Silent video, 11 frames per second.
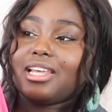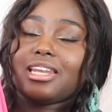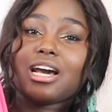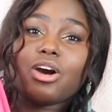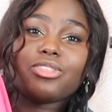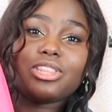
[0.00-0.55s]

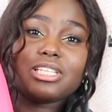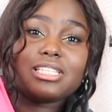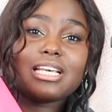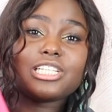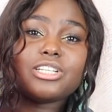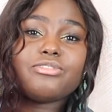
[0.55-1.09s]
Now this
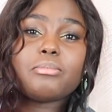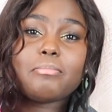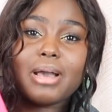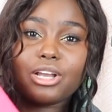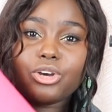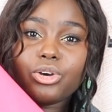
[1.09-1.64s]
is actually from
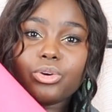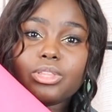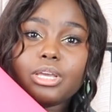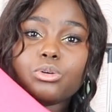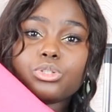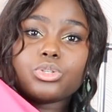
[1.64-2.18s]
Mango.
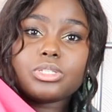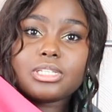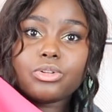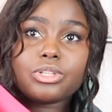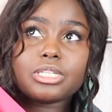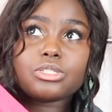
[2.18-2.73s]
They also
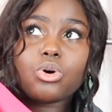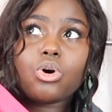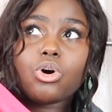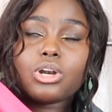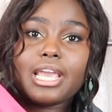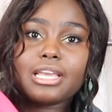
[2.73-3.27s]
sell this
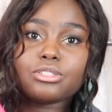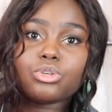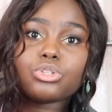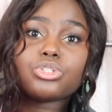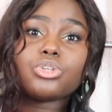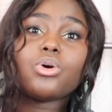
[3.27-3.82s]
on
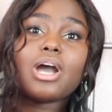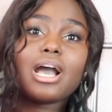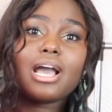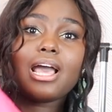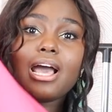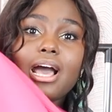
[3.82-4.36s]
ASOS, so
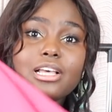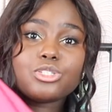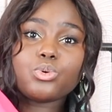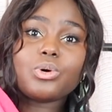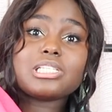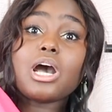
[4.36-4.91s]
as
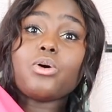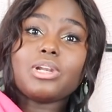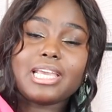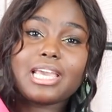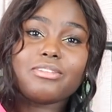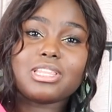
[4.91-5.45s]
always I'll
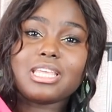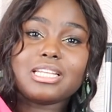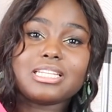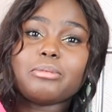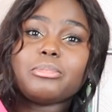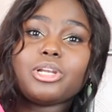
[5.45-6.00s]
link everything down